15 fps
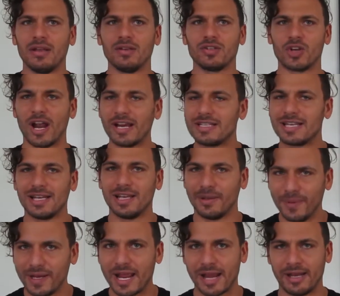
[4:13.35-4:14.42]
trying to
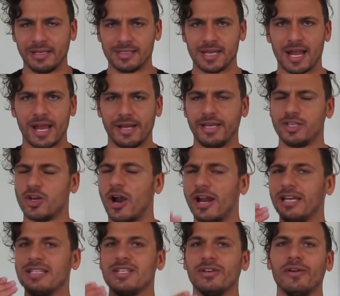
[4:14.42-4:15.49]
eliminate anxiety,
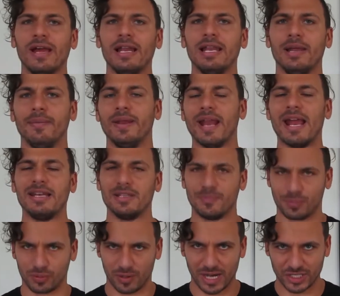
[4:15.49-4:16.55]
trying to eliminate
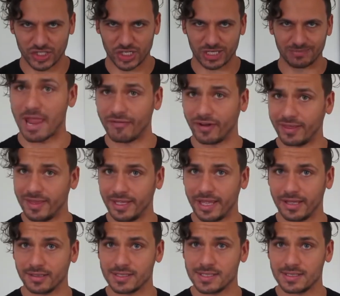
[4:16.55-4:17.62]
depression. Everything
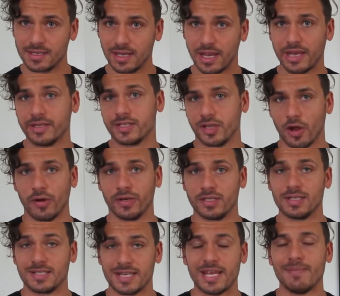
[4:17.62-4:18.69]
else is going
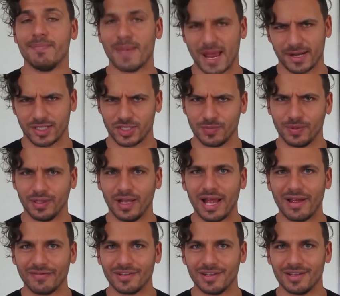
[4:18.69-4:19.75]
to seem manageable
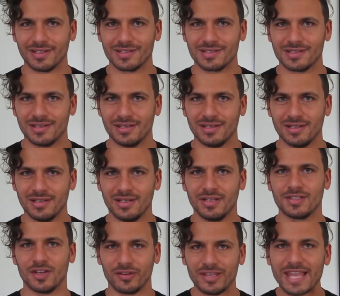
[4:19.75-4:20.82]
after this.
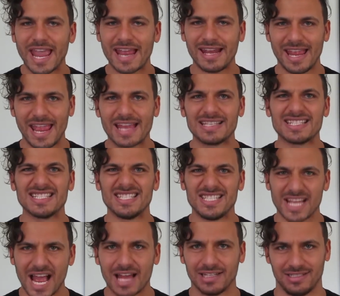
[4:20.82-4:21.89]
So get it
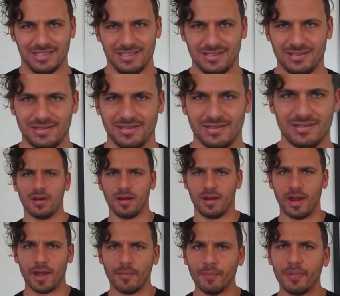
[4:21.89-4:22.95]
done.
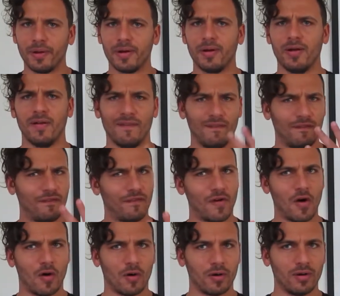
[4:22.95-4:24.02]
Number
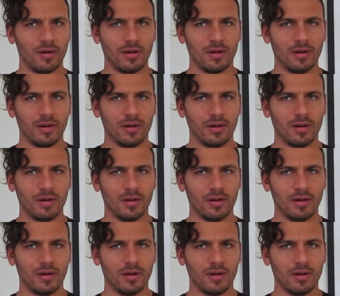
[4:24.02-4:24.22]
four,